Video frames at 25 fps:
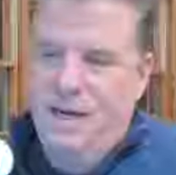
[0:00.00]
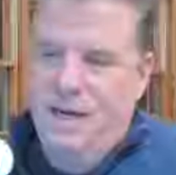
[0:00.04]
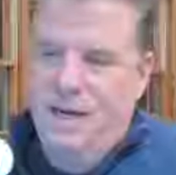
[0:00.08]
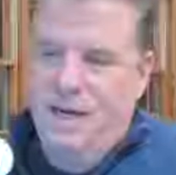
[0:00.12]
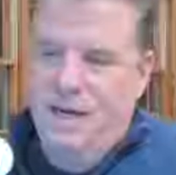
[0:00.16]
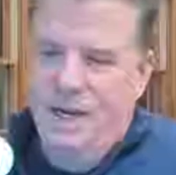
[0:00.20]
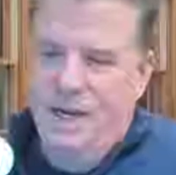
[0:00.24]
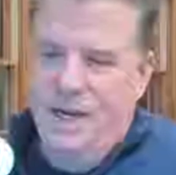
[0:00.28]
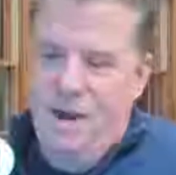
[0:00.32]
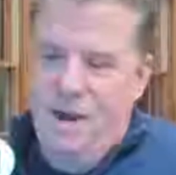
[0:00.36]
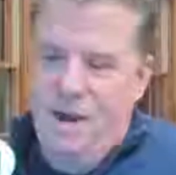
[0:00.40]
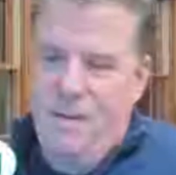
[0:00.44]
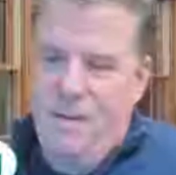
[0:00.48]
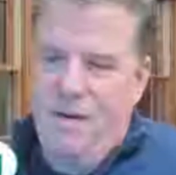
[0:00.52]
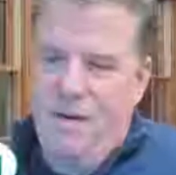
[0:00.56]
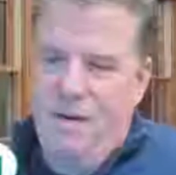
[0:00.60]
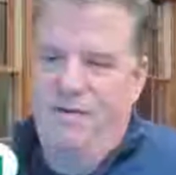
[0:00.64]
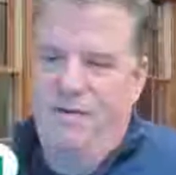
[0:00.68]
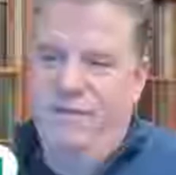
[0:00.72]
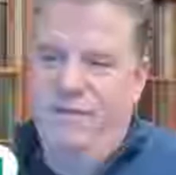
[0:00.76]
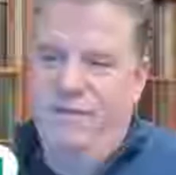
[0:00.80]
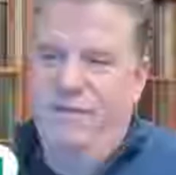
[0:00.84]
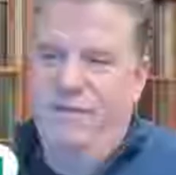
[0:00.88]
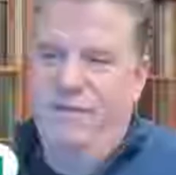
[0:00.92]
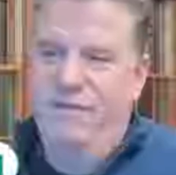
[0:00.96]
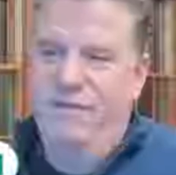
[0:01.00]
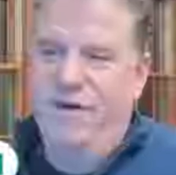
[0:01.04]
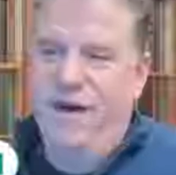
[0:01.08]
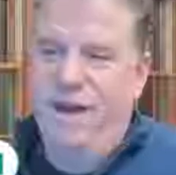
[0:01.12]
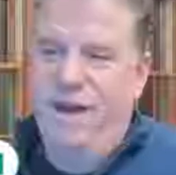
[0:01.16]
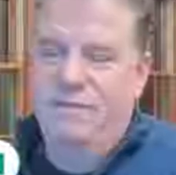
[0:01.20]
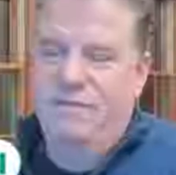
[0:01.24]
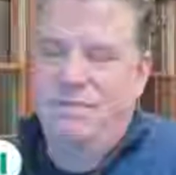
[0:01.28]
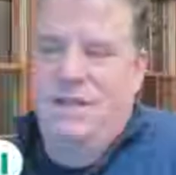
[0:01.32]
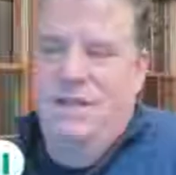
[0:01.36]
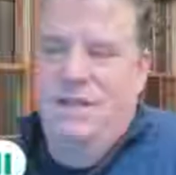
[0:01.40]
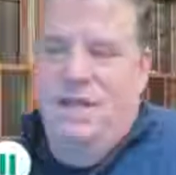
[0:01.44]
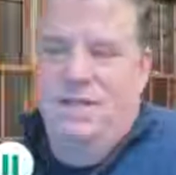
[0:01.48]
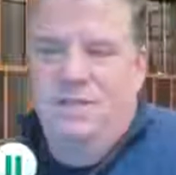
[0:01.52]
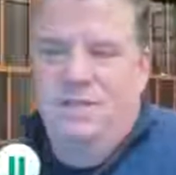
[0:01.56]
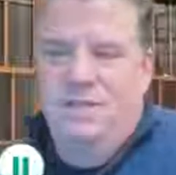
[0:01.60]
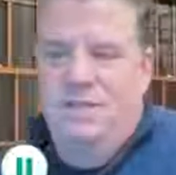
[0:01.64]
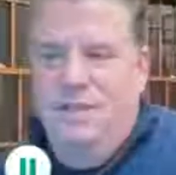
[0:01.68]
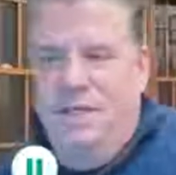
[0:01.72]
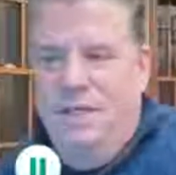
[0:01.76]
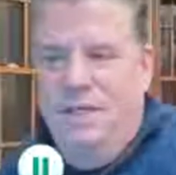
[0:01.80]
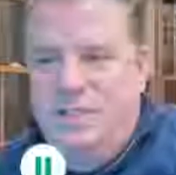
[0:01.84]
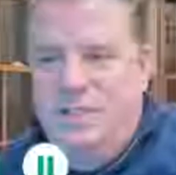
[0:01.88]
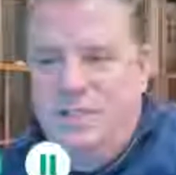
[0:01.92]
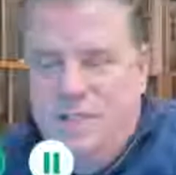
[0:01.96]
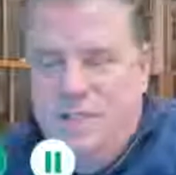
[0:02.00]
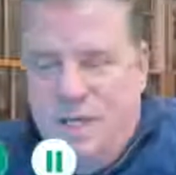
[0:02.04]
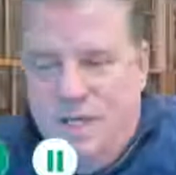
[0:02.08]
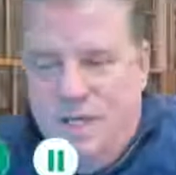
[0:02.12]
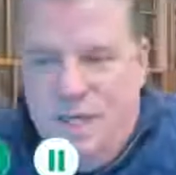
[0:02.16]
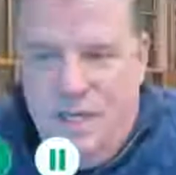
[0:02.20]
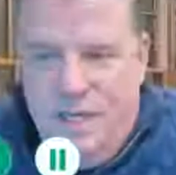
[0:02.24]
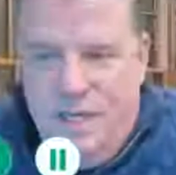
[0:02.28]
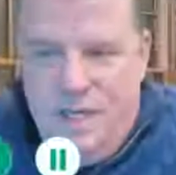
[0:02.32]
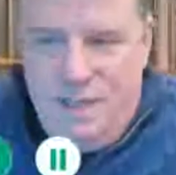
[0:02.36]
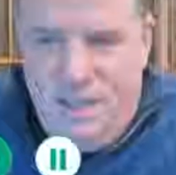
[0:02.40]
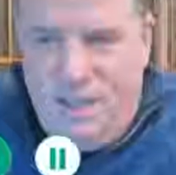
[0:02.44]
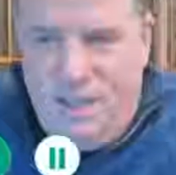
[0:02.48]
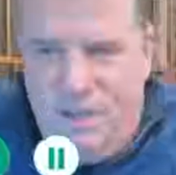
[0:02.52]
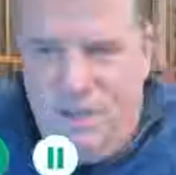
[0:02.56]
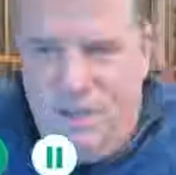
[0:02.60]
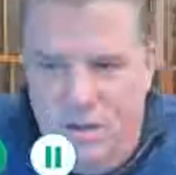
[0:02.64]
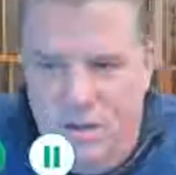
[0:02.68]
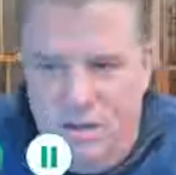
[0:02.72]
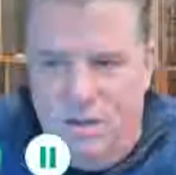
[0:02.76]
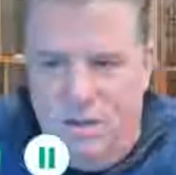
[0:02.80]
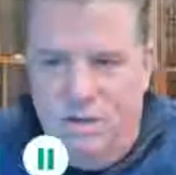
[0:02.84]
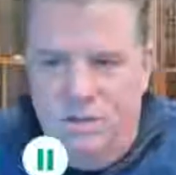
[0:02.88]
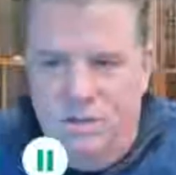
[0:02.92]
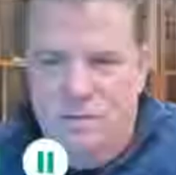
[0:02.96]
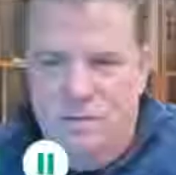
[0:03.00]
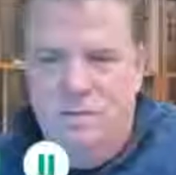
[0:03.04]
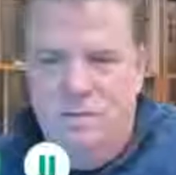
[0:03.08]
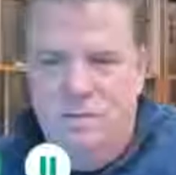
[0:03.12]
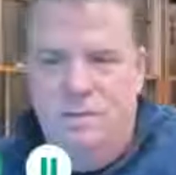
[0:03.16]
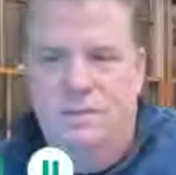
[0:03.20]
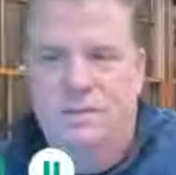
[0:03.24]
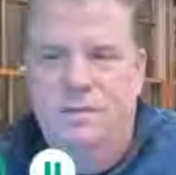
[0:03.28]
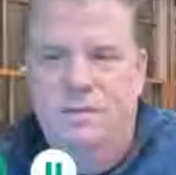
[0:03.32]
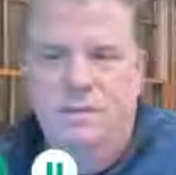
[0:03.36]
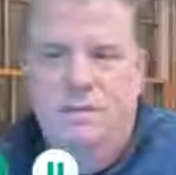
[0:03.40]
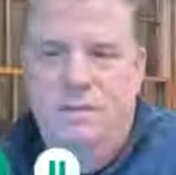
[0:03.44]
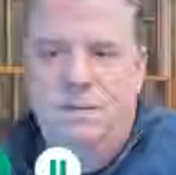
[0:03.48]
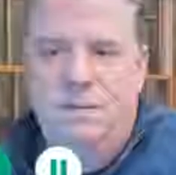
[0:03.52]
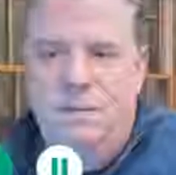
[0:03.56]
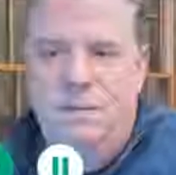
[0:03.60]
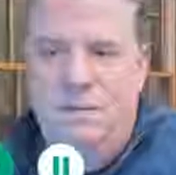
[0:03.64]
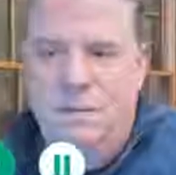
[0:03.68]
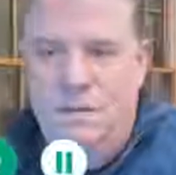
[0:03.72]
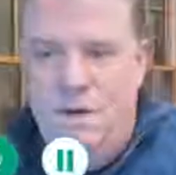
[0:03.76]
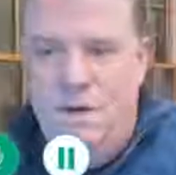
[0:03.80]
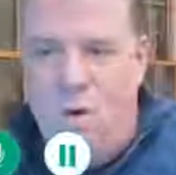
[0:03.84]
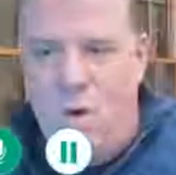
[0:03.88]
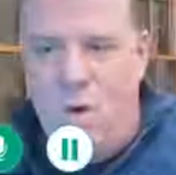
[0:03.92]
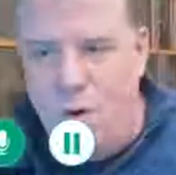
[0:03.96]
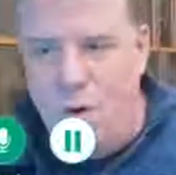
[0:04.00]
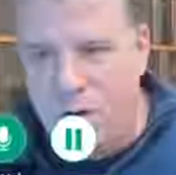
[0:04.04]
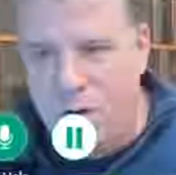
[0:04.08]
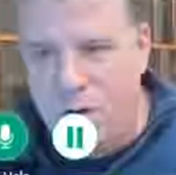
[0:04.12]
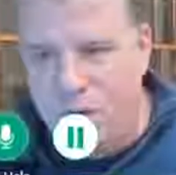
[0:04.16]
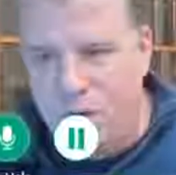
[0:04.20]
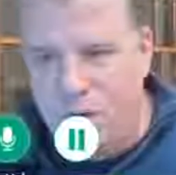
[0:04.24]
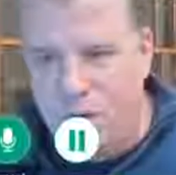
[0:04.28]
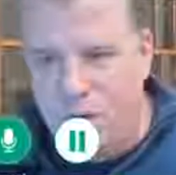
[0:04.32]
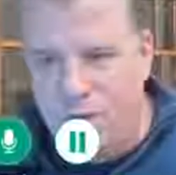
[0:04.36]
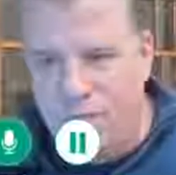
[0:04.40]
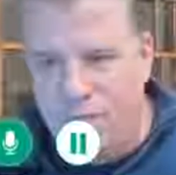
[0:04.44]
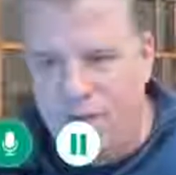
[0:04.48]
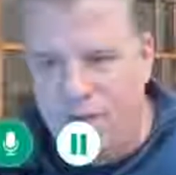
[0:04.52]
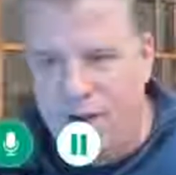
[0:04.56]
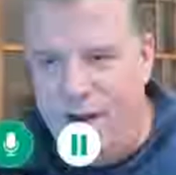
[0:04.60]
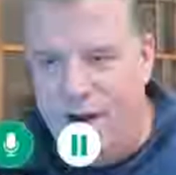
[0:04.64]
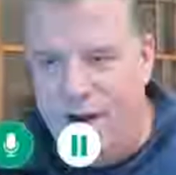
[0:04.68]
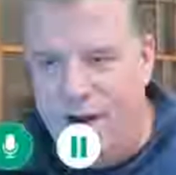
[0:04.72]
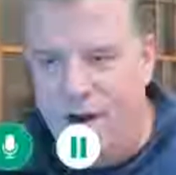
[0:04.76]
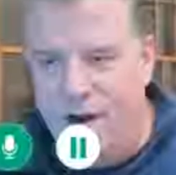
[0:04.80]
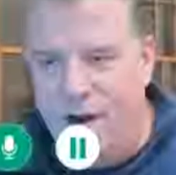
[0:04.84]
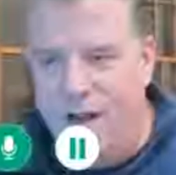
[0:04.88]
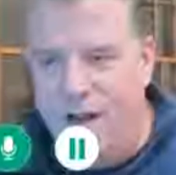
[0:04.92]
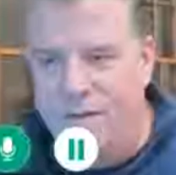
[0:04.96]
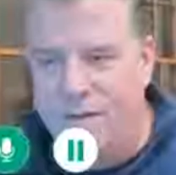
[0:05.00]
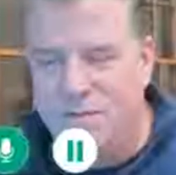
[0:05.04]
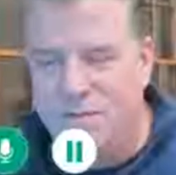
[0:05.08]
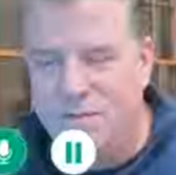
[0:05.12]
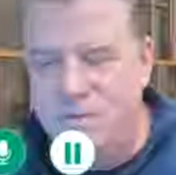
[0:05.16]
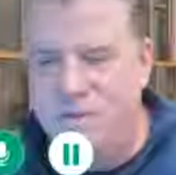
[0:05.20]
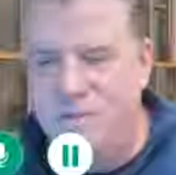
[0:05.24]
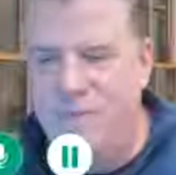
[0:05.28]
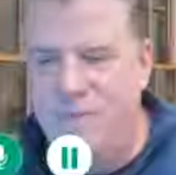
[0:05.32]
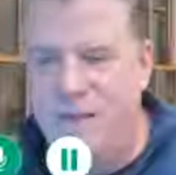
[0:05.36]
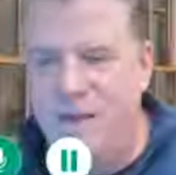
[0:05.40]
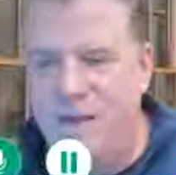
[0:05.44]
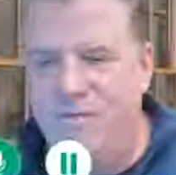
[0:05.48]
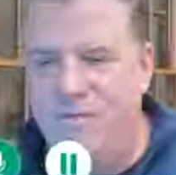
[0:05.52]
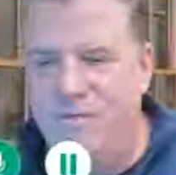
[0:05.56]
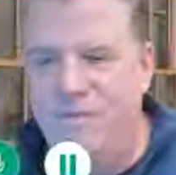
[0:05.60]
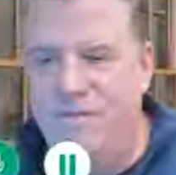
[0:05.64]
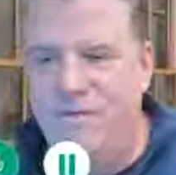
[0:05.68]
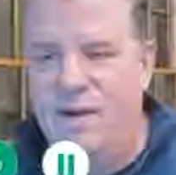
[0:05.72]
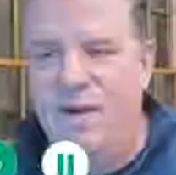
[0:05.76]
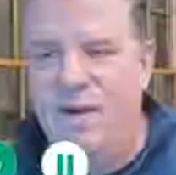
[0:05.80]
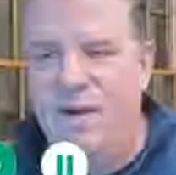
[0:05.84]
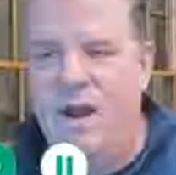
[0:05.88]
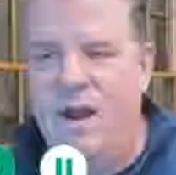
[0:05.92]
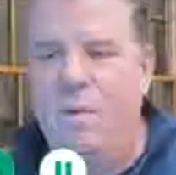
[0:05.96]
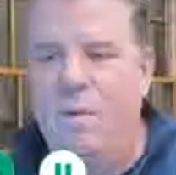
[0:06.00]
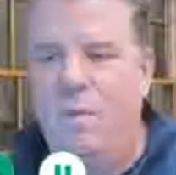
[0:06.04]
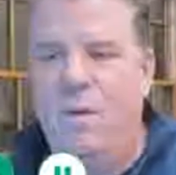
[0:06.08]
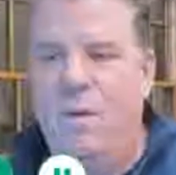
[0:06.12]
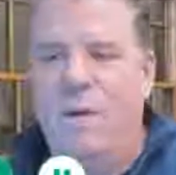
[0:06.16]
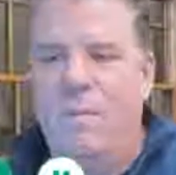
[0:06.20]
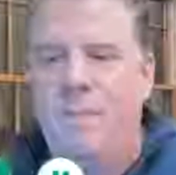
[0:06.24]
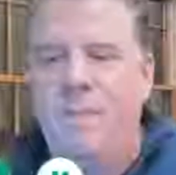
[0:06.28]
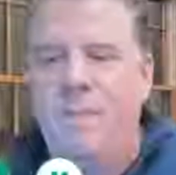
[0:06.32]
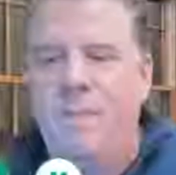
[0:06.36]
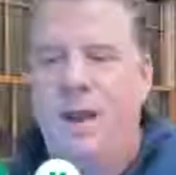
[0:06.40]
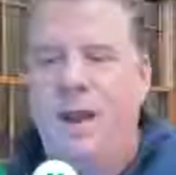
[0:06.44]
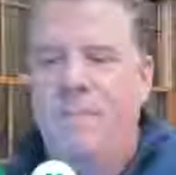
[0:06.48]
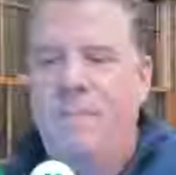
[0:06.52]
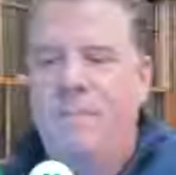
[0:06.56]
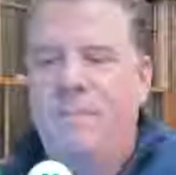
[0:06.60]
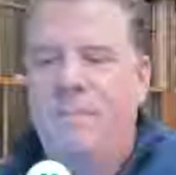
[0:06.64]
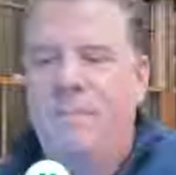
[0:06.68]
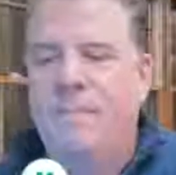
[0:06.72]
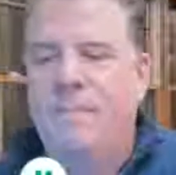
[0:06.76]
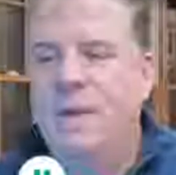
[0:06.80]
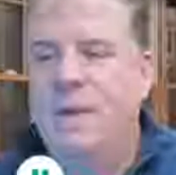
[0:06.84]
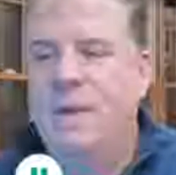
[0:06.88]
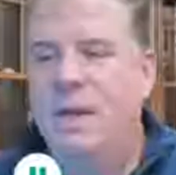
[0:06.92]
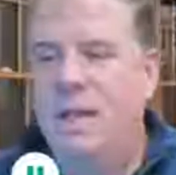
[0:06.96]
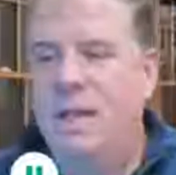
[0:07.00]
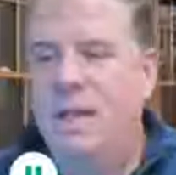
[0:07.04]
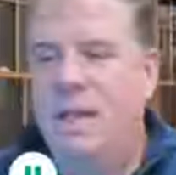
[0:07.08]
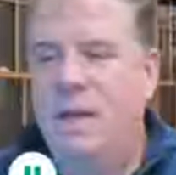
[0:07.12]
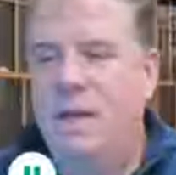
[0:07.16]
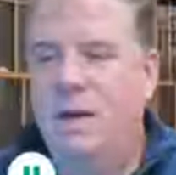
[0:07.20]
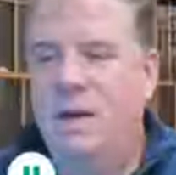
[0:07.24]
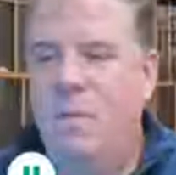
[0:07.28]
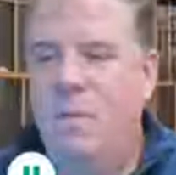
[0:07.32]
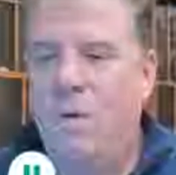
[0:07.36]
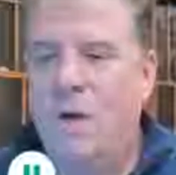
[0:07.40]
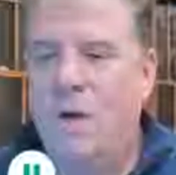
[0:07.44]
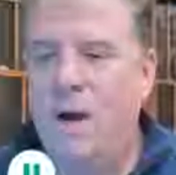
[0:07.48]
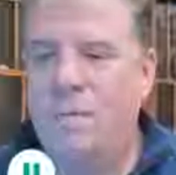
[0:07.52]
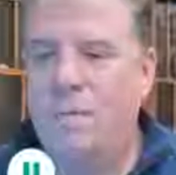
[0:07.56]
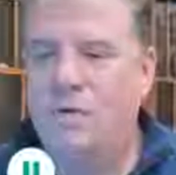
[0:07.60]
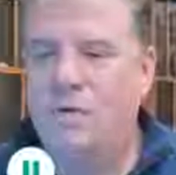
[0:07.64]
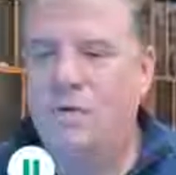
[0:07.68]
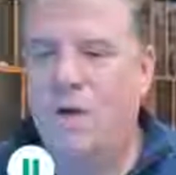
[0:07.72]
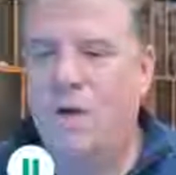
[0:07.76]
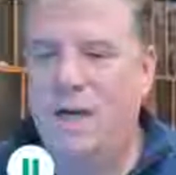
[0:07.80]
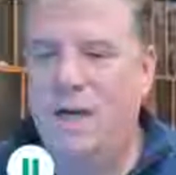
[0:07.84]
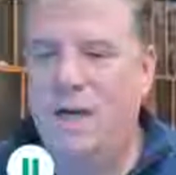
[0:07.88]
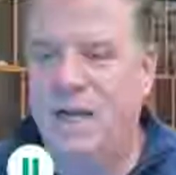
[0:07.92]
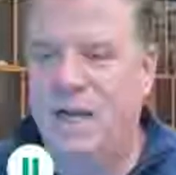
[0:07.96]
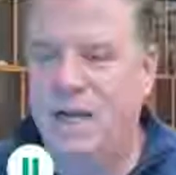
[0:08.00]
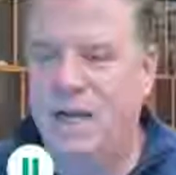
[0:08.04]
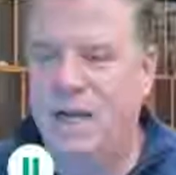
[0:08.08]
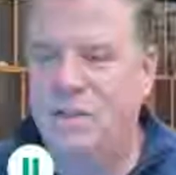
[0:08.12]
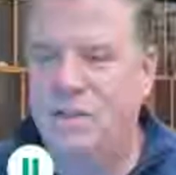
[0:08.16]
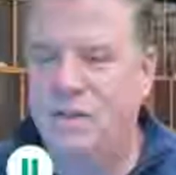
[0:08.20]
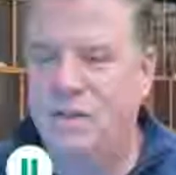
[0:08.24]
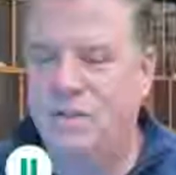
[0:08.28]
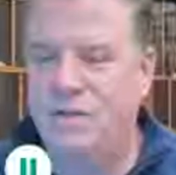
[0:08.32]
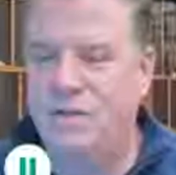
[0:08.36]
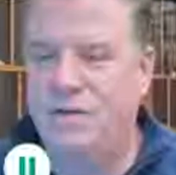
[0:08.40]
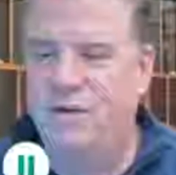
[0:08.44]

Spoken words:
I need to get about 55 cents. So this little corner over here helps me figure out what what I'm trying to get to.